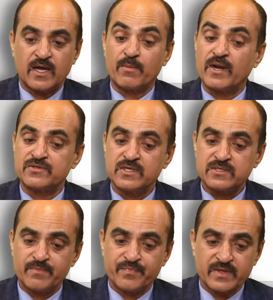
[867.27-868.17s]

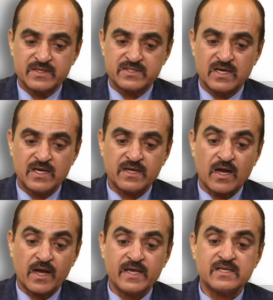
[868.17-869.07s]
Arabidopsis seedling
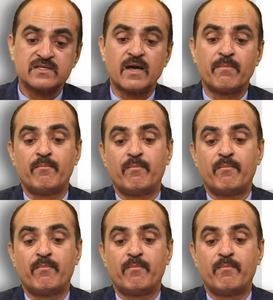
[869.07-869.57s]
against the